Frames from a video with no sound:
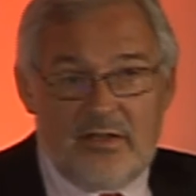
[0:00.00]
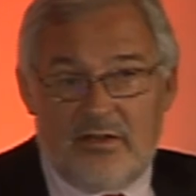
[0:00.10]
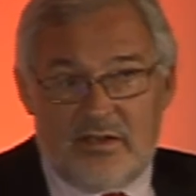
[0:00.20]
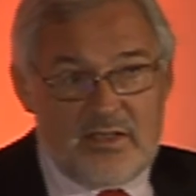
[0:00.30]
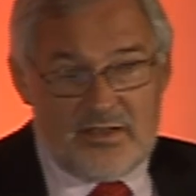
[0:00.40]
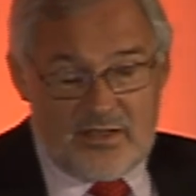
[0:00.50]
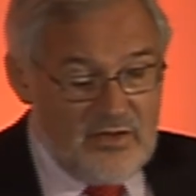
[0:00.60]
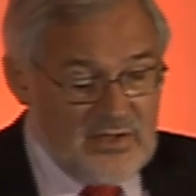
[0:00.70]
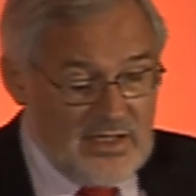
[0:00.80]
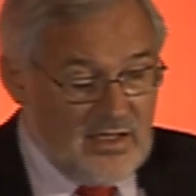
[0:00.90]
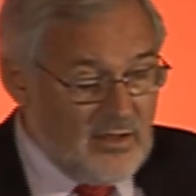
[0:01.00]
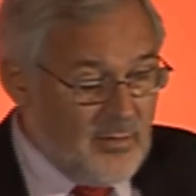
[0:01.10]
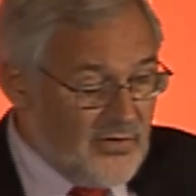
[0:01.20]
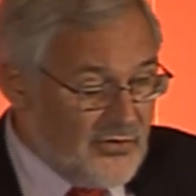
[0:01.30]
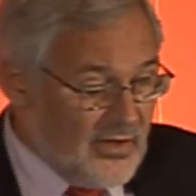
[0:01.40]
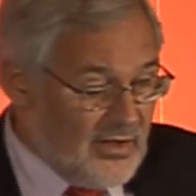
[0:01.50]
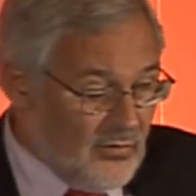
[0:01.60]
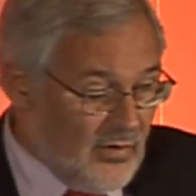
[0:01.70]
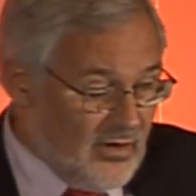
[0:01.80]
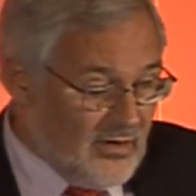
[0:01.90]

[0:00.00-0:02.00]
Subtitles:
and Tesco is now number 3 in the world.